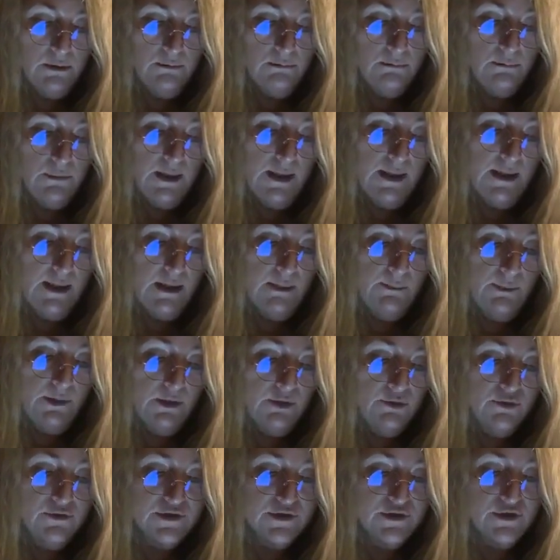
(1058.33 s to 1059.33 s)
merely
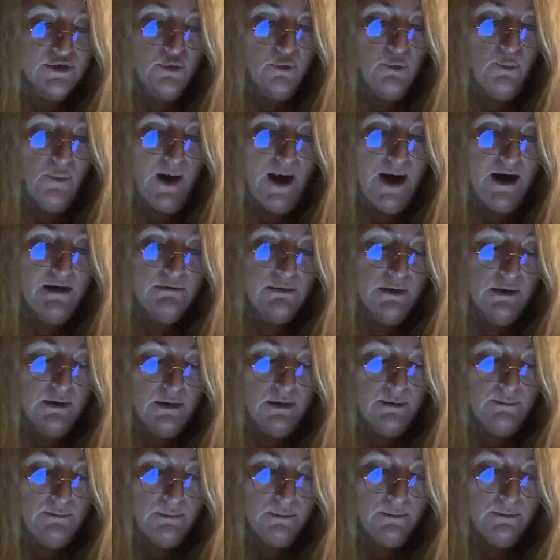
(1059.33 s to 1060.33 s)
because you're wearing
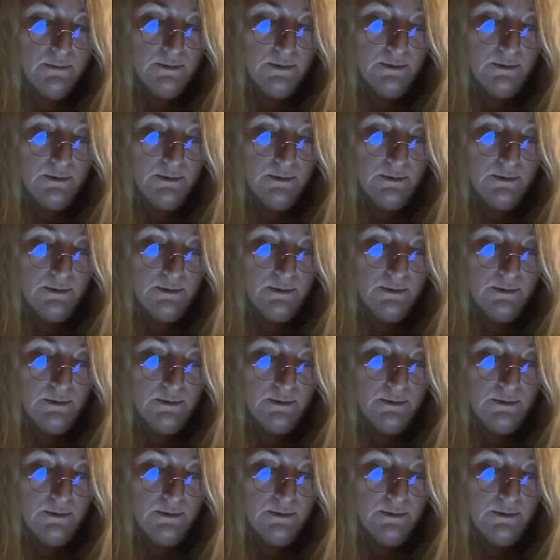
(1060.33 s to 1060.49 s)
them.